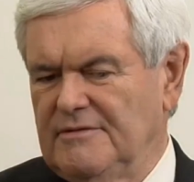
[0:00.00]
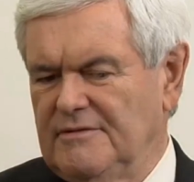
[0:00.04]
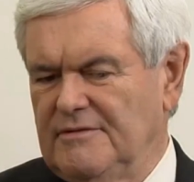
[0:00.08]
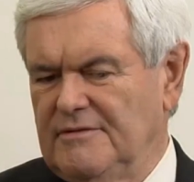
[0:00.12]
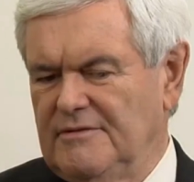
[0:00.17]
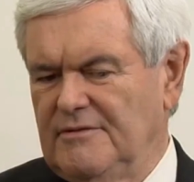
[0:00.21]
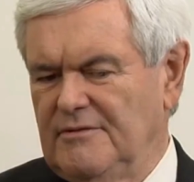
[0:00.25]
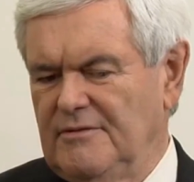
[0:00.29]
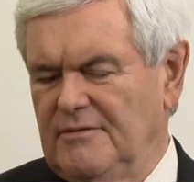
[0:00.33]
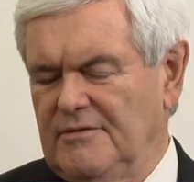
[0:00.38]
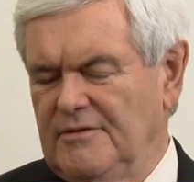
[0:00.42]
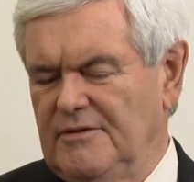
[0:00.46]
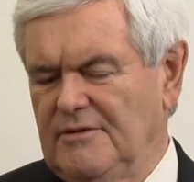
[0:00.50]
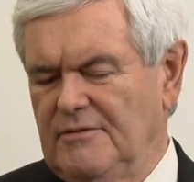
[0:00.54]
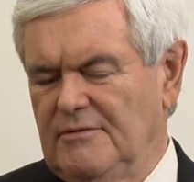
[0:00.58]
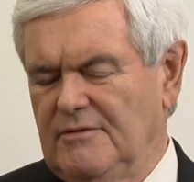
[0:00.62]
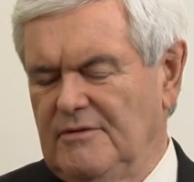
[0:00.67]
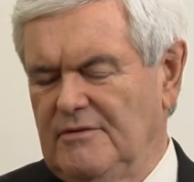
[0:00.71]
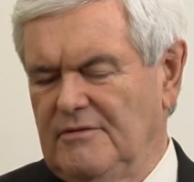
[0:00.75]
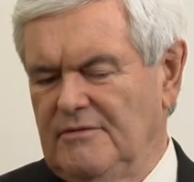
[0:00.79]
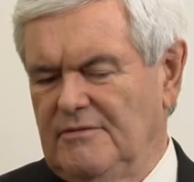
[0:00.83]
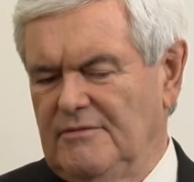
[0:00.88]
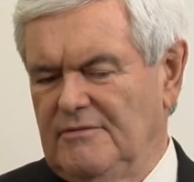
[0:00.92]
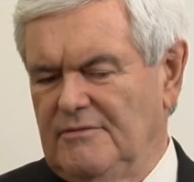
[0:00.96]
there
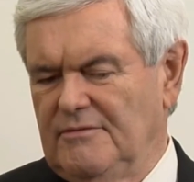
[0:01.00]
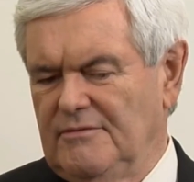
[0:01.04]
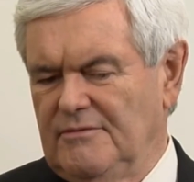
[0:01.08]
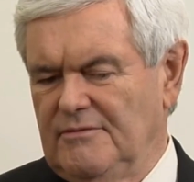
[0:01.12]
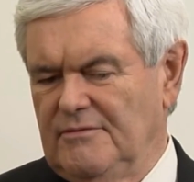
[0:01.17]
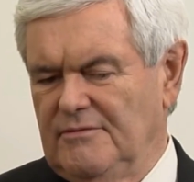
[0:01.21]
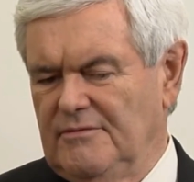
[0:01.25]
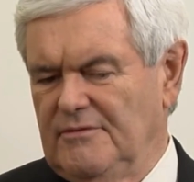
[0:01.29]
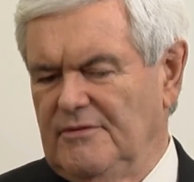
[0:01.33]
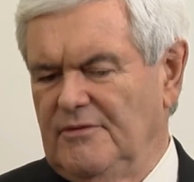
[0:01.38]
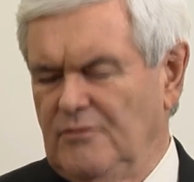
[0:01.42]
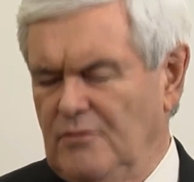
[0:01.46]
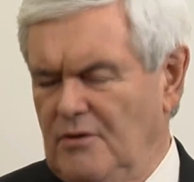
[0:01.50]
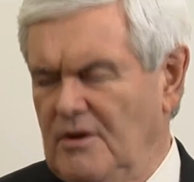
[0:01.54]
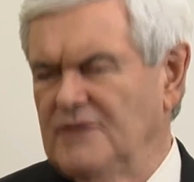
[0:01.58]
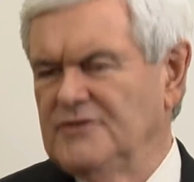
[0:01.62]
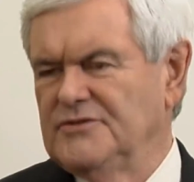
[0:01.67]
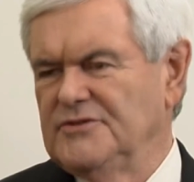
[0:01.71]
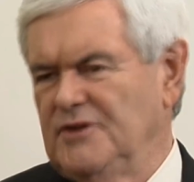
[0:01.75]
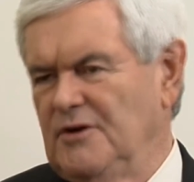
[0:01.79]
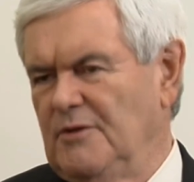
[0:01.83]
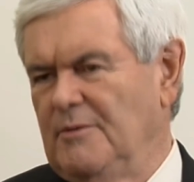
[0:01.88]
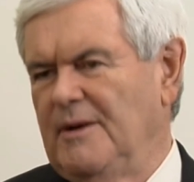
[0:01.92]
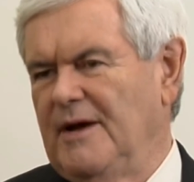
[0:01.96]

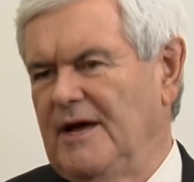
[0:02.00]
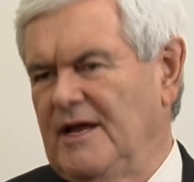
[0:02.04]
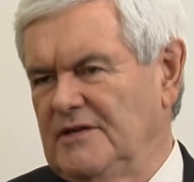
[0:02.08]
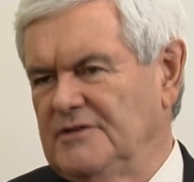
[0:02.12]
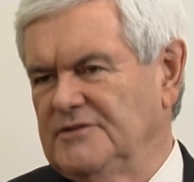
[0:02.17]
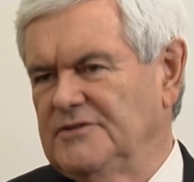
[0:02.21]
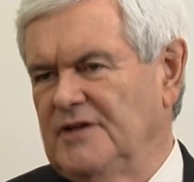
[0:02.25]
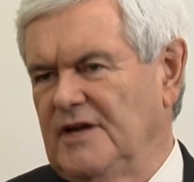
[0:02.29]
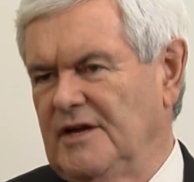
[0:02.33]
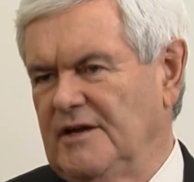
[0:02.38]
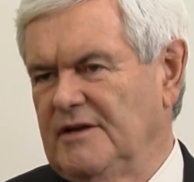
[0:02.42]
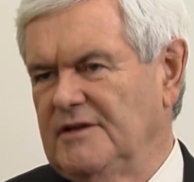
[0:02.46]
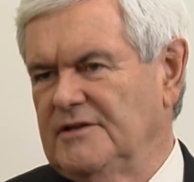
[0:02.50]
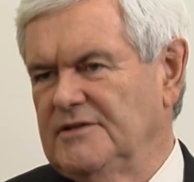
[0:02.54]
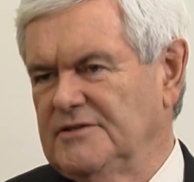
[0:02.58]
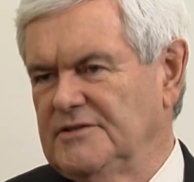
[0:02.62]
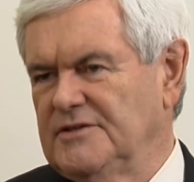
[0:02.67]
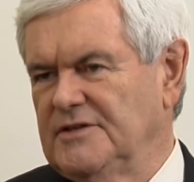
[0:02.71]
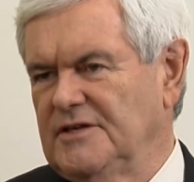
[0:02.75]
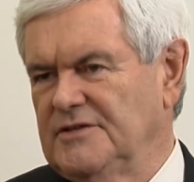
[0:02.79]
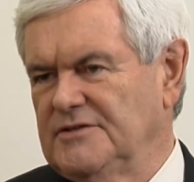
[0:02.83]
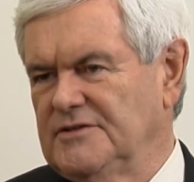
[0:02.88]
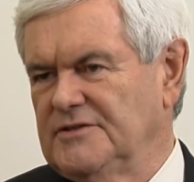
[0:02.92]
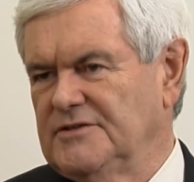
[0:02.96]
was no Palestine
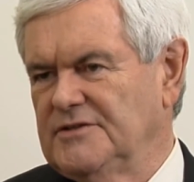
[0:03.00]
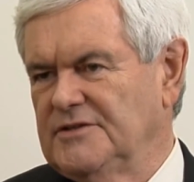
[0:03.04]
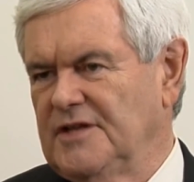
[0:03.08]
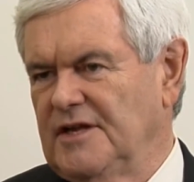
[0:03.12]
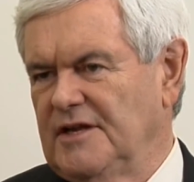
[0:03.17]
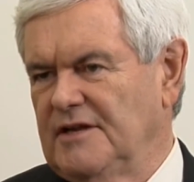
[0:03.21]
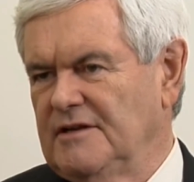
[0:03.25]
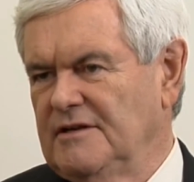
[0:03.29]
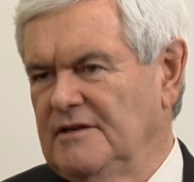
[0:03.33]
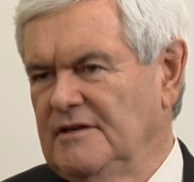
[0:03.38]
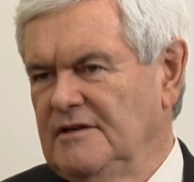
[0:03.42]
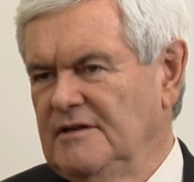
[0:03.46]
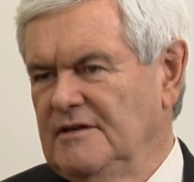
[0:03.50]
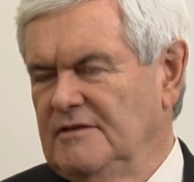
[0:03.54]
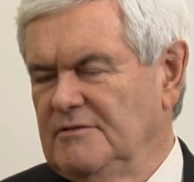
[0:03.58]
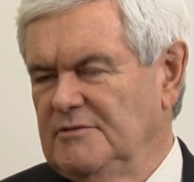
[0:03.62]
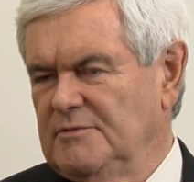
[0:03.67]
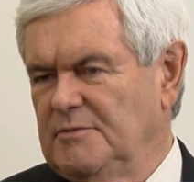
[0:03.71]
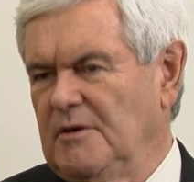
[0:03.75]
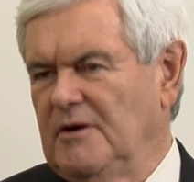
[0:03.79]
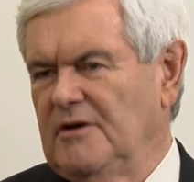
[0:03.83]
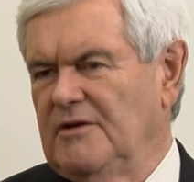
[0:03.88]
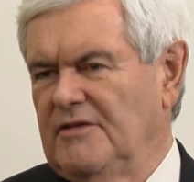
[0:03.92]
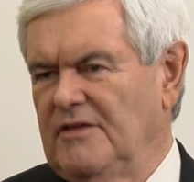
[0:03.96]
as a state. It
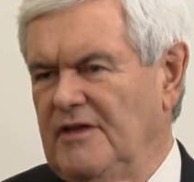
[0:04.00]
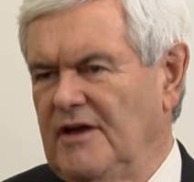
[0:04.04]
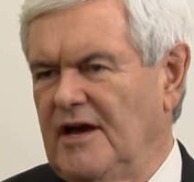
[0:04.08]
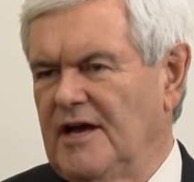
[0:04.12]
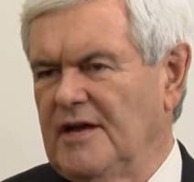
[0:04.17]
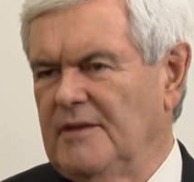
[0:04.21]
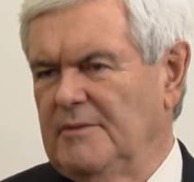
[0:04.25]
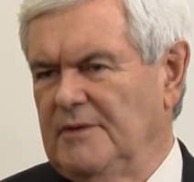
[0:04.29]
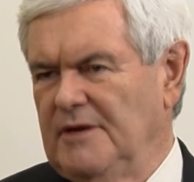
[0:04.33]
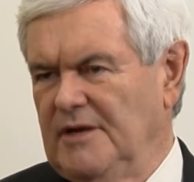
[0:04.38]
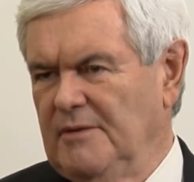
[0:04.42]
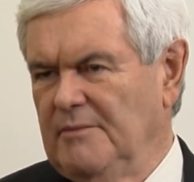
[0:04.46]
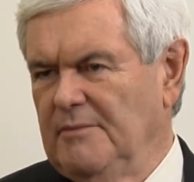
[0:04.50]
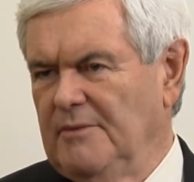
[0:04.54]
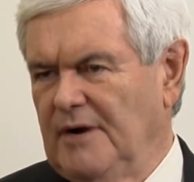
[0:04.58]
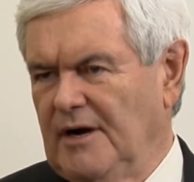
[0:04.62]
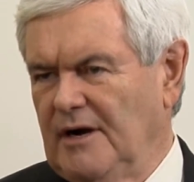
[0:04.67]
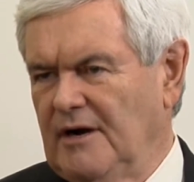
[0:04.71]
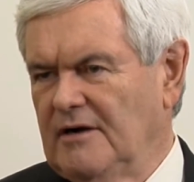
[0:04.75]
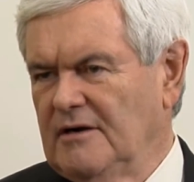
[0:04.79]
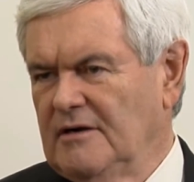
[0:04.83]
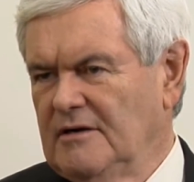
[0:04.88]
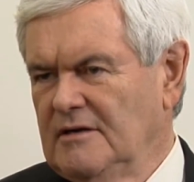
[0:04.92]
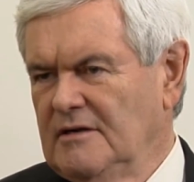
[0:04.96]
was part of the Ottoman
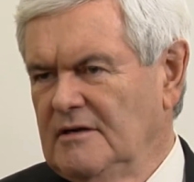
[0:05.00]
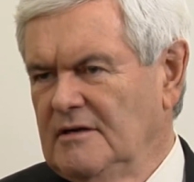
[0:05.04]
Empire.